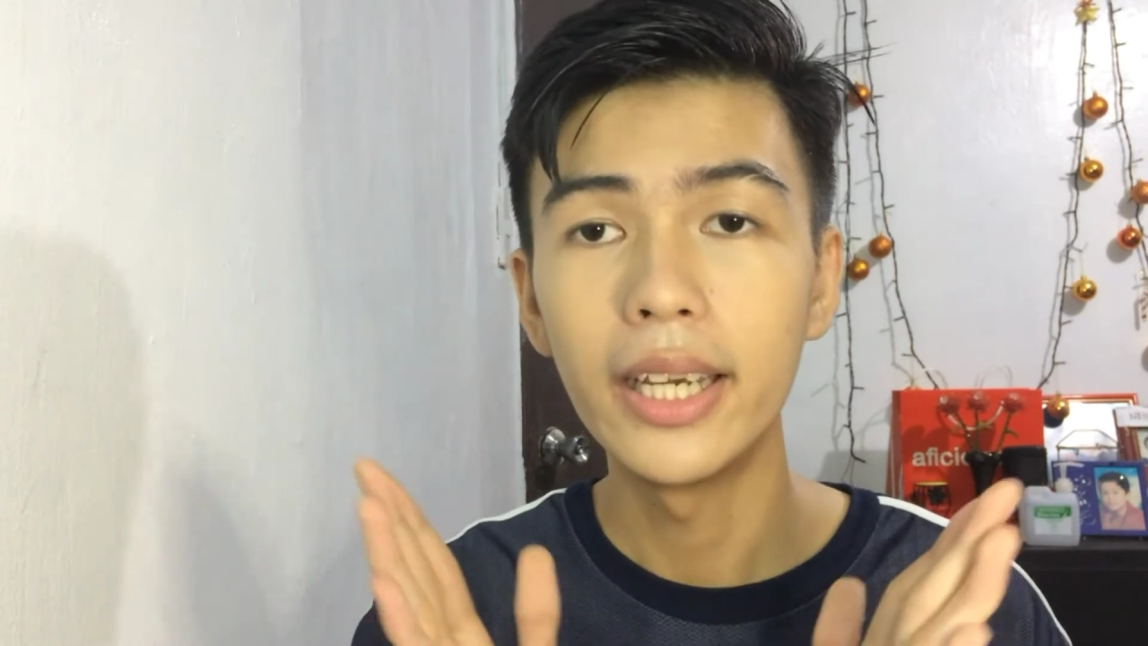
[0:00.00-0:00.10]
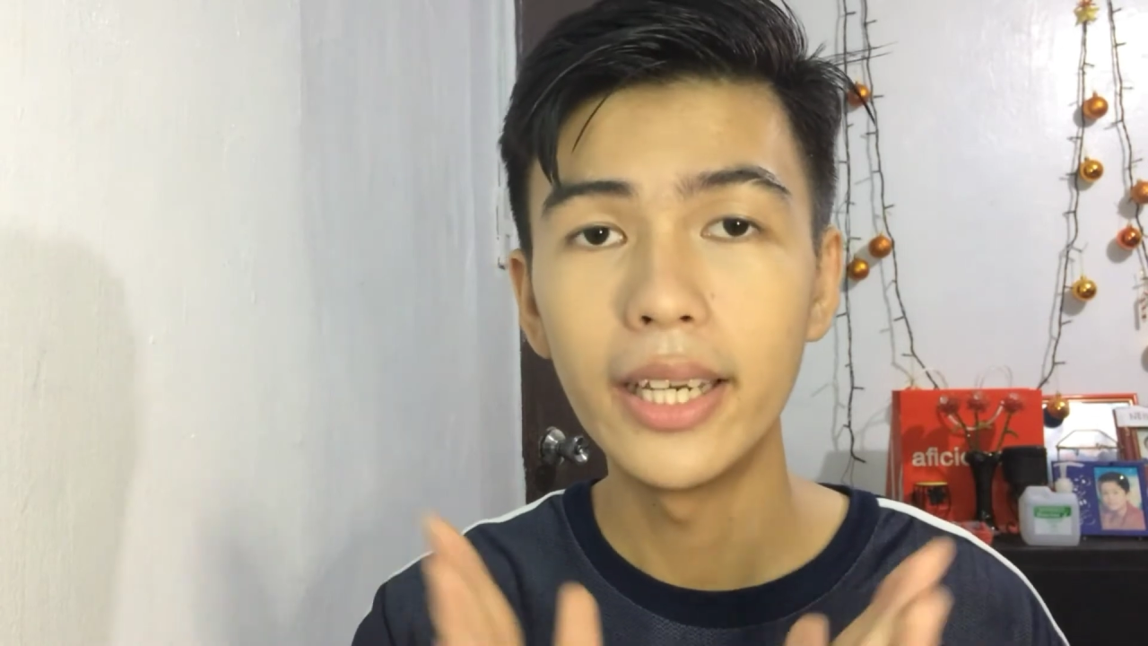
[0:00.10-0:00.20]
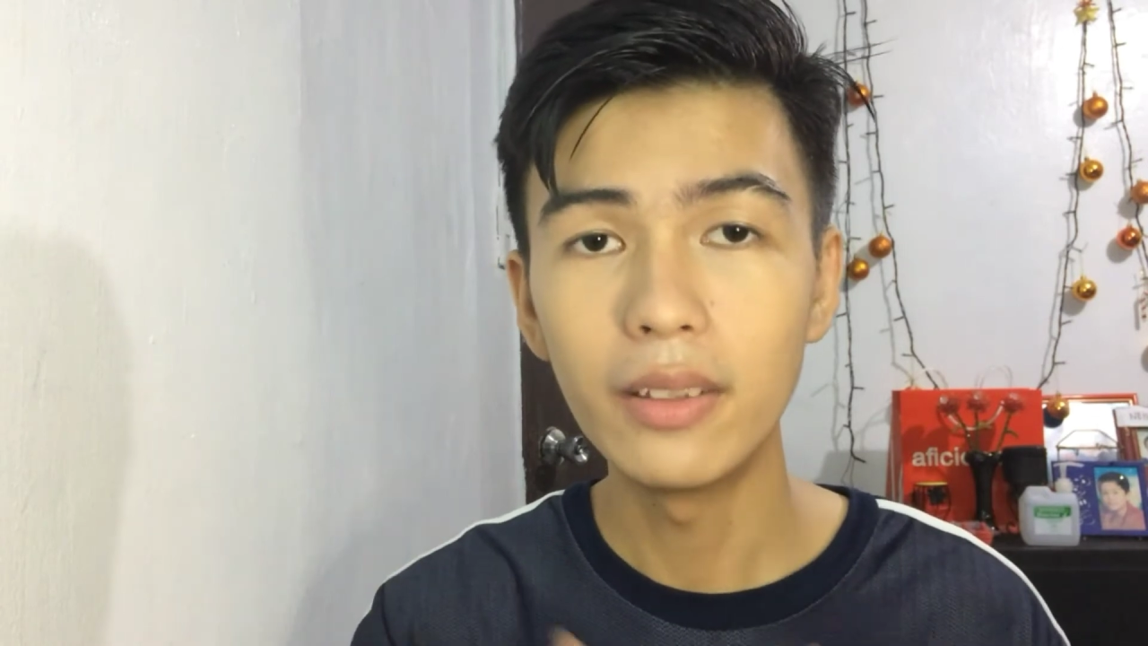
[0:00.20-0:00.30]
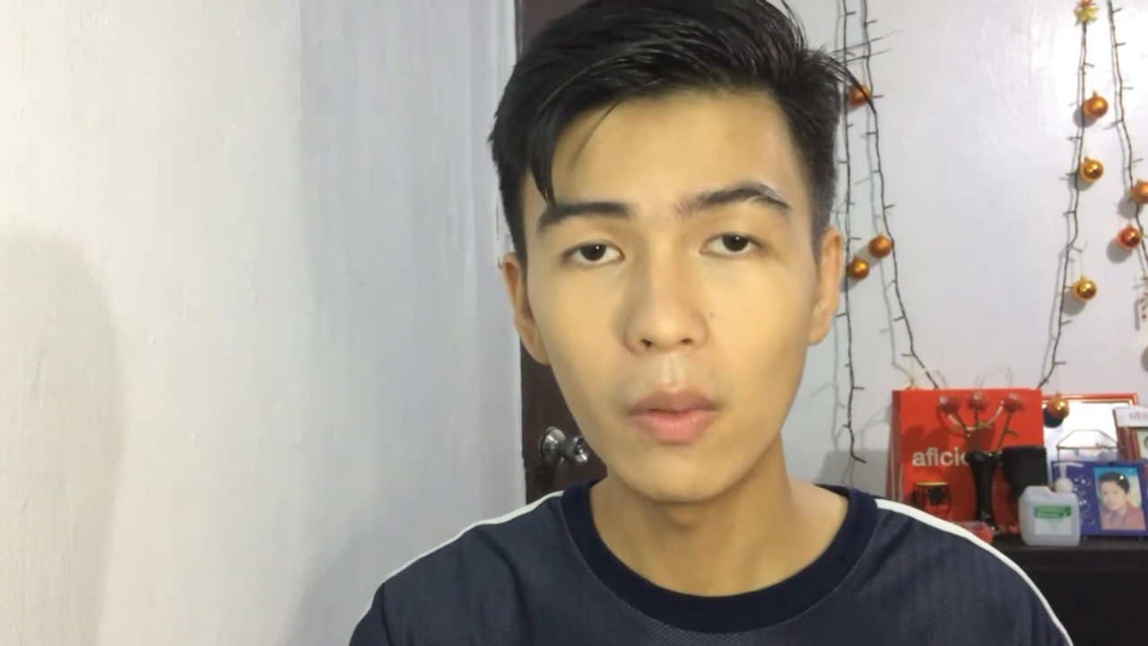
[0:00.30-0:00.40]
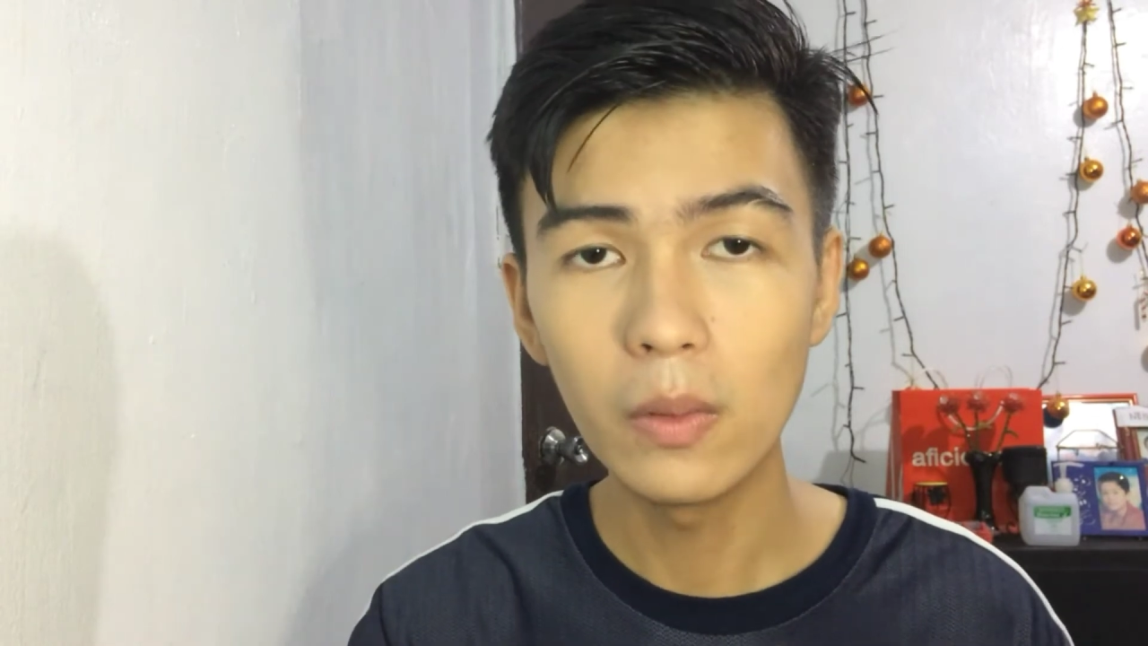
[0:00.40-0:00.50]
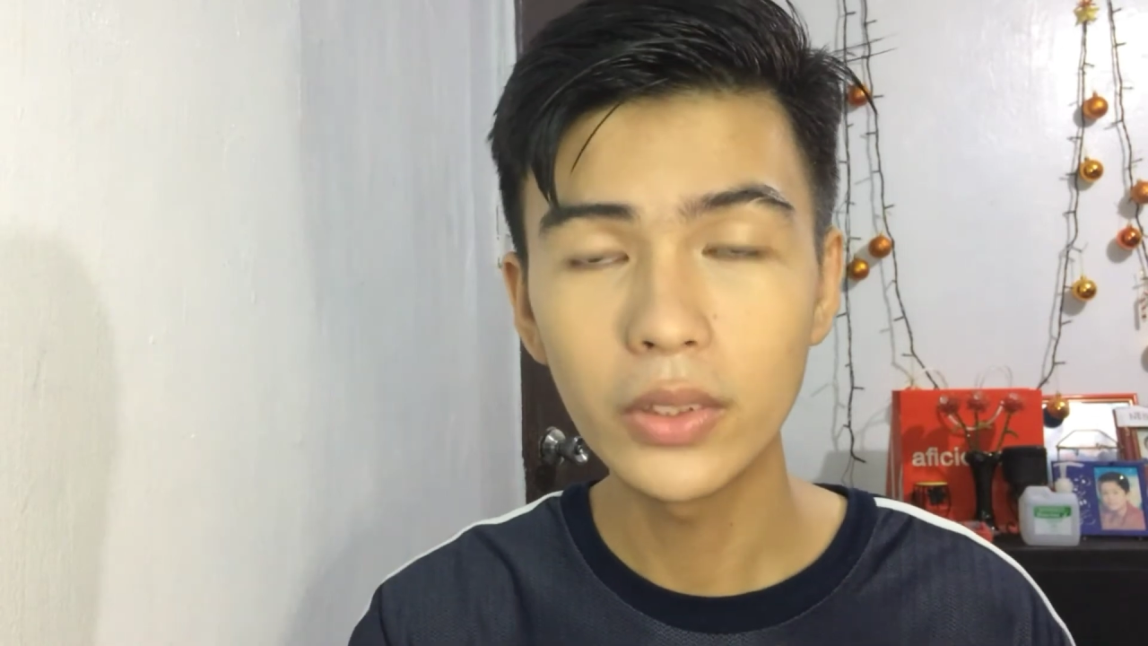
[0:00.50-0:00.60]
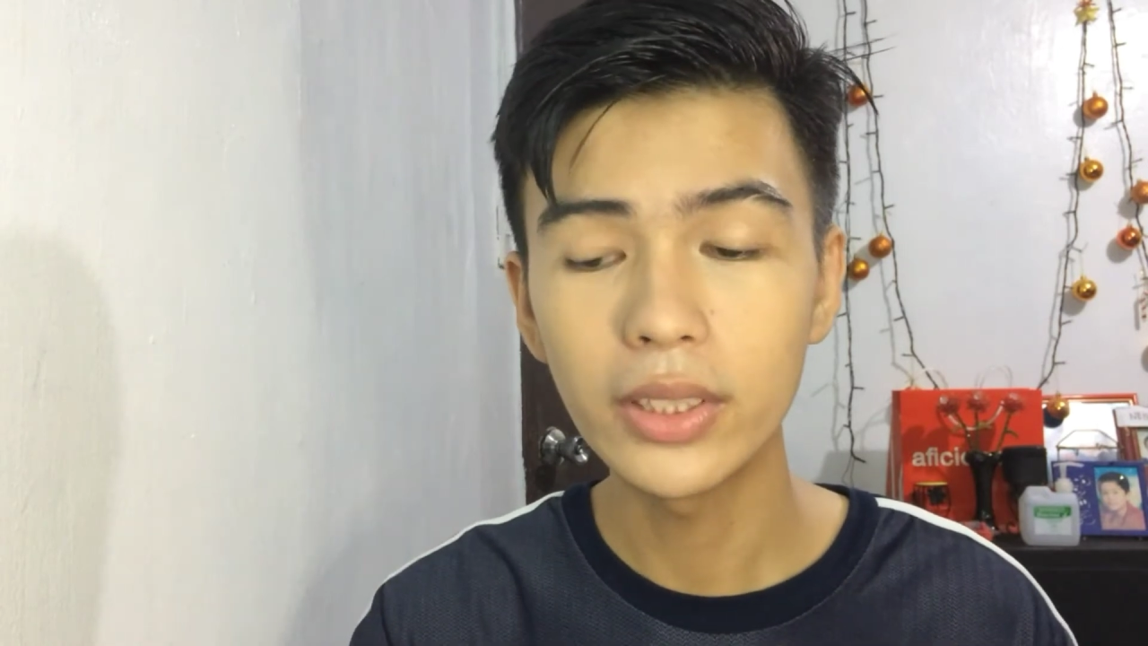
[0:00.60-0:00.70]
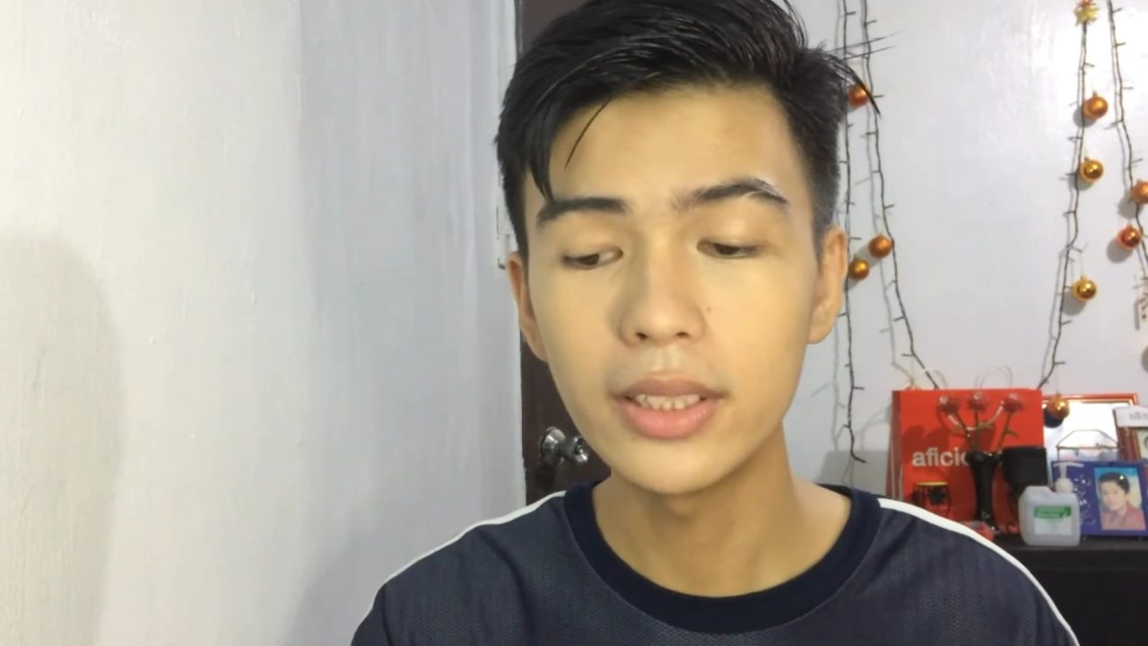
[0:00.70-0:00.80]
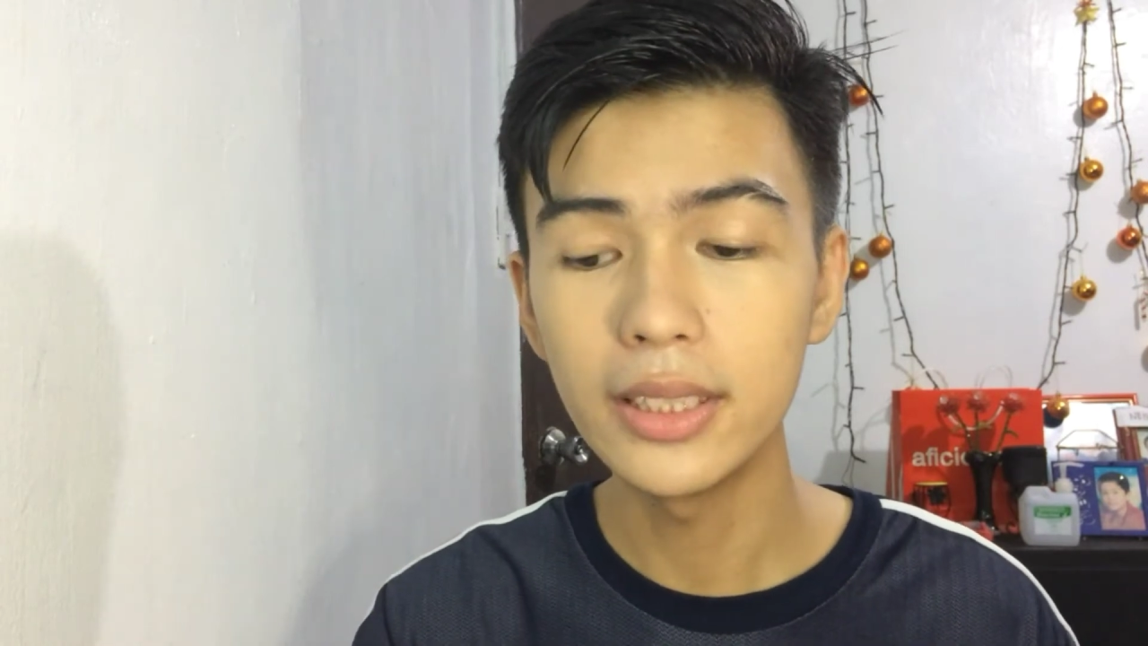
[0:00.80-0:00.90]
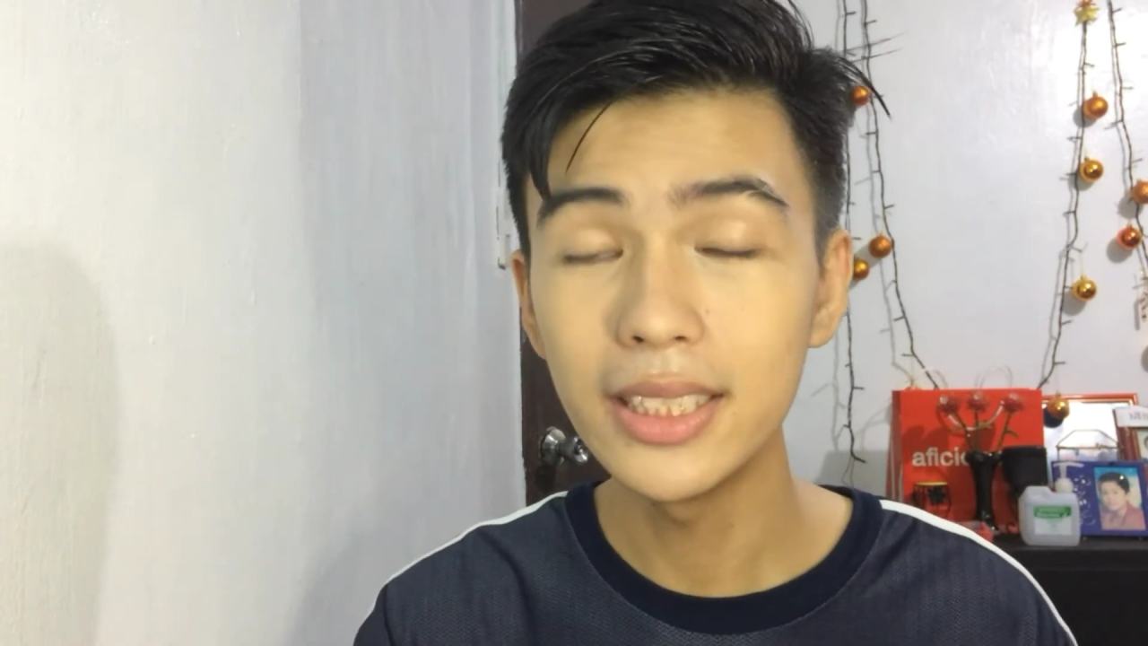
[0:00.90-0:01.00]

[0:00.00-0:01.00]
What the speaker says: and also